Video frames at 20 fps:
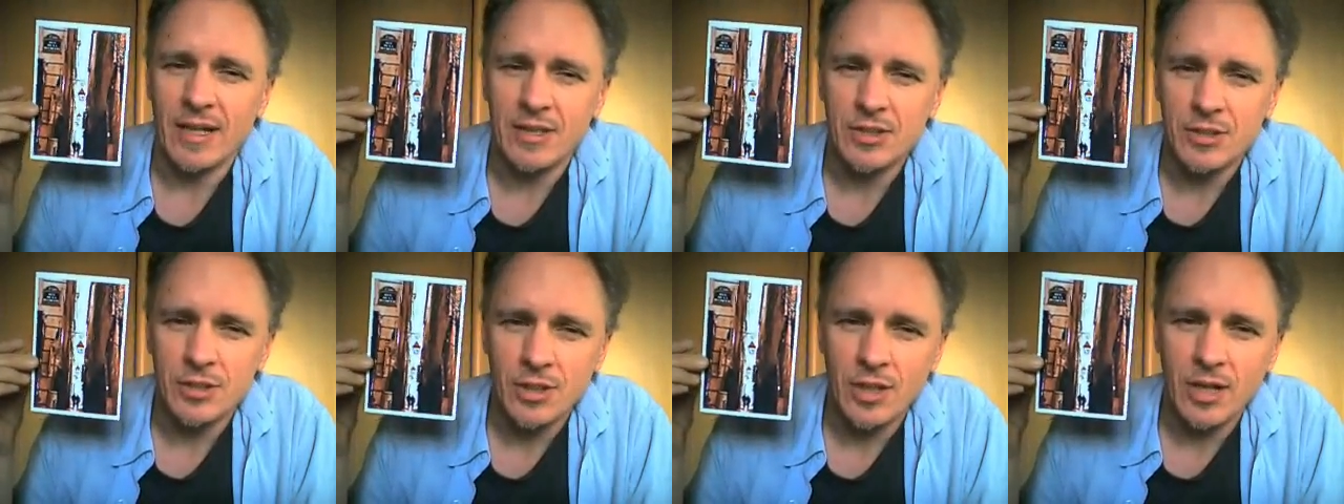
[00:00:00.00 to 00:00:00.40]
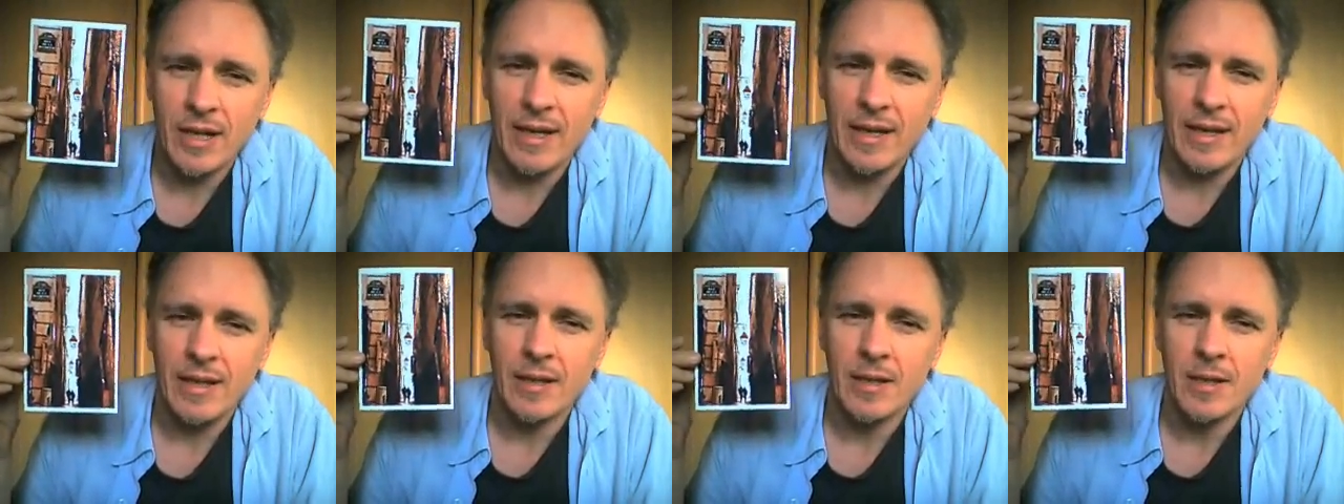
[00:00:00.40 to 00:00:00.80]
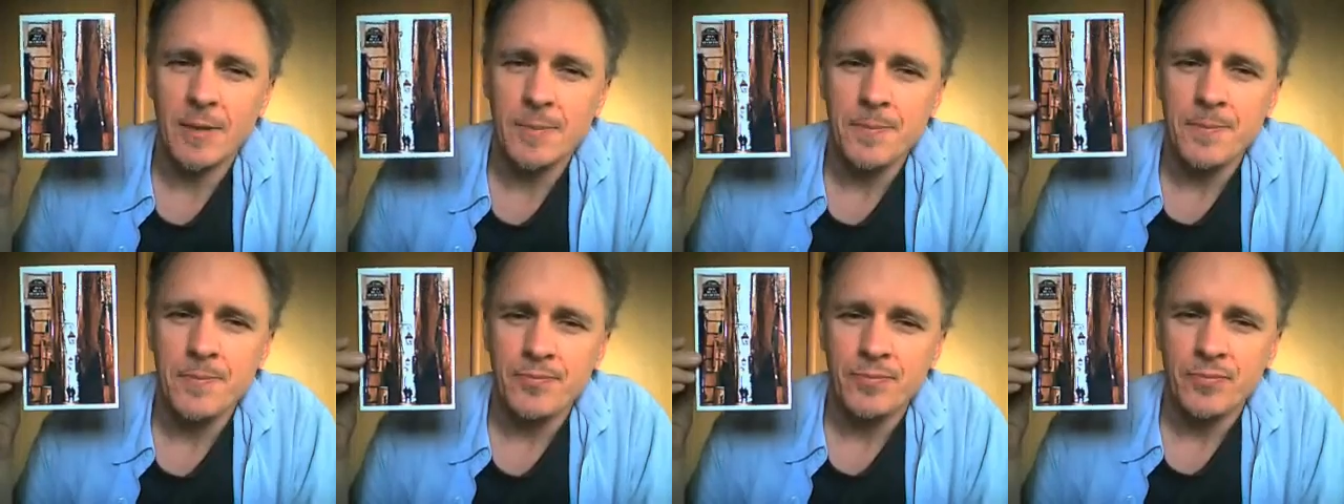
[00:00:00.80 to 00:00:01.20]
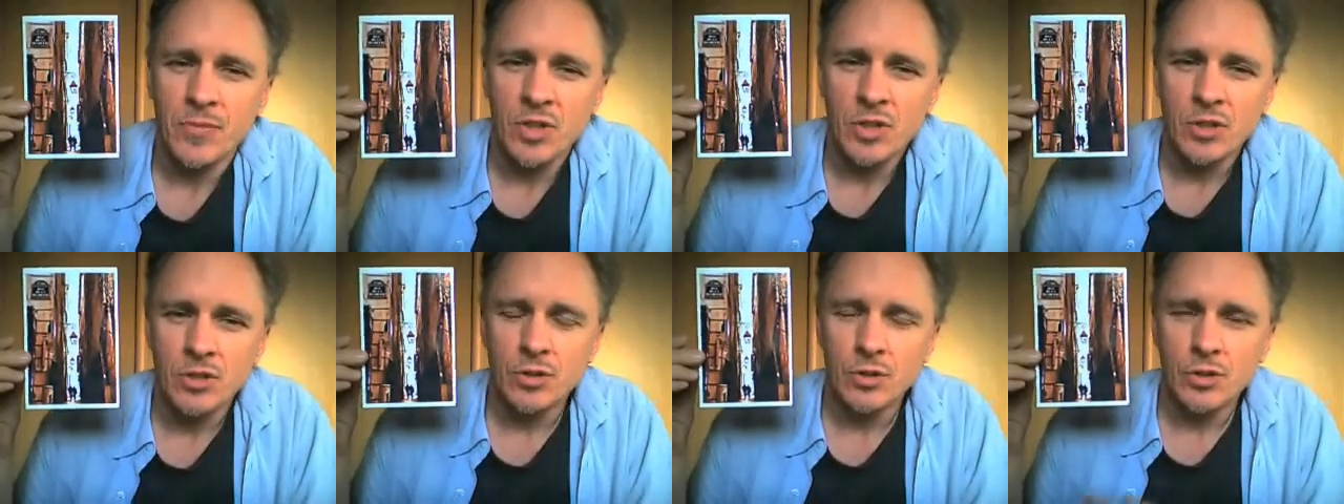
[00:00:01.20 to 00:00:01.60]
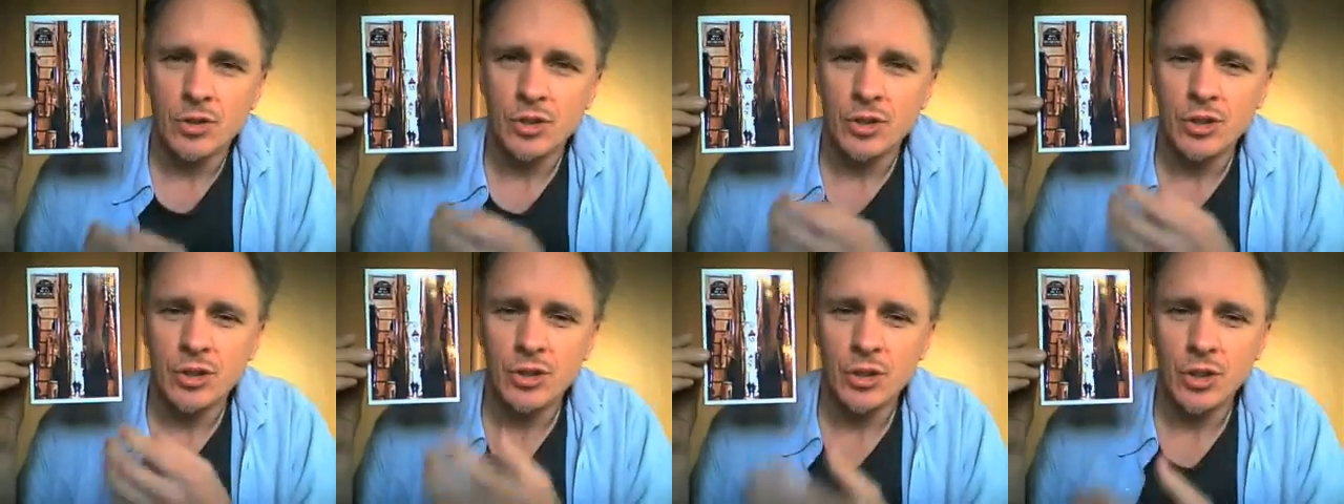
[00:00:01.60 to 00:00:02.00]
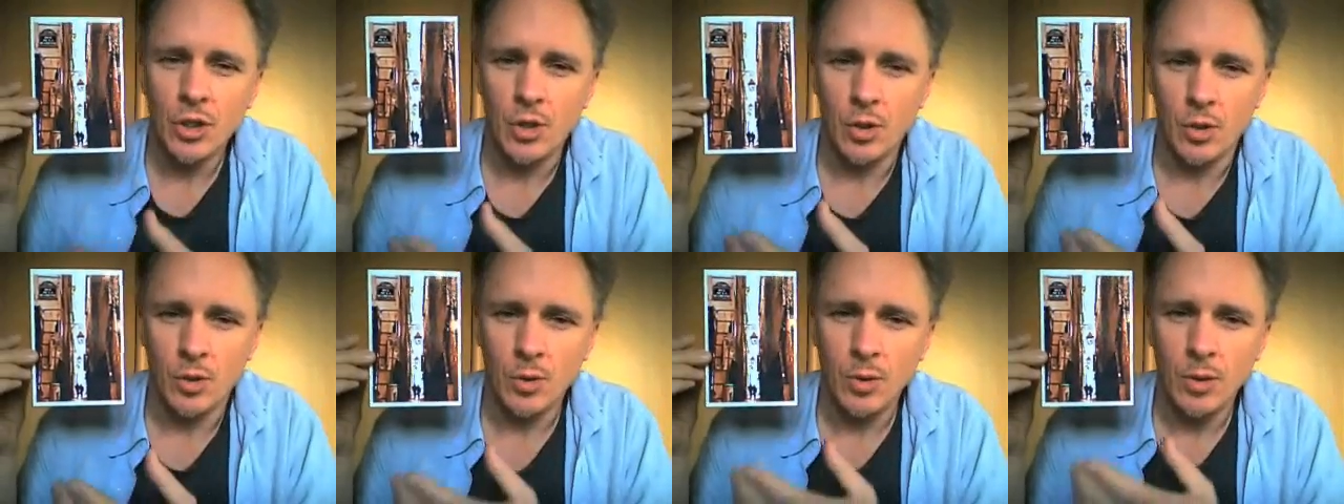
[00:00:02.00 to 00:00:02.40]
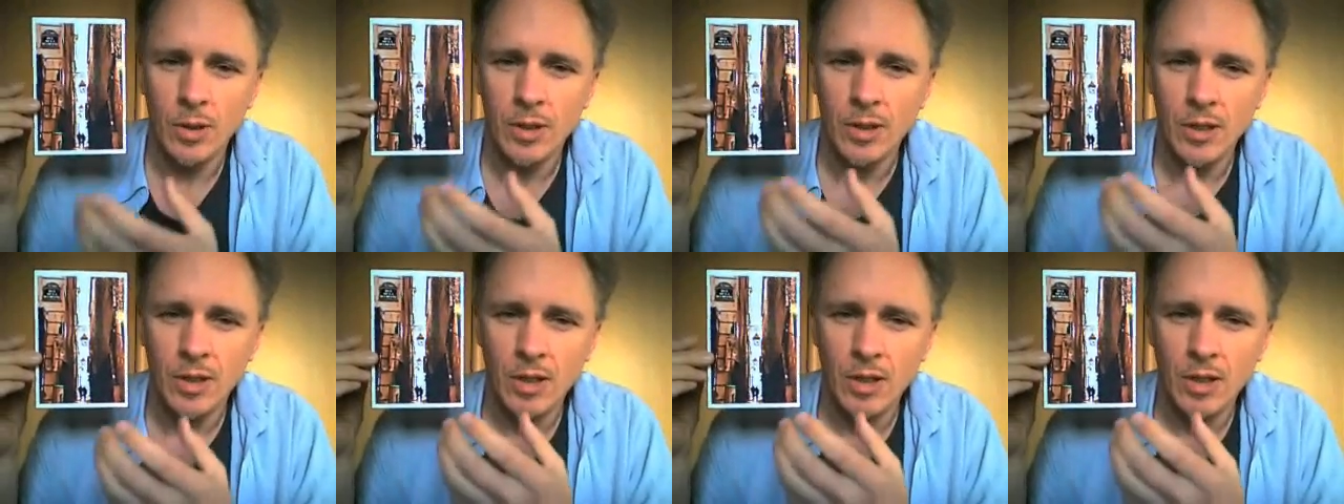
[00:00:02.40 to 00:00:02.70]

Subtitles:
I try to show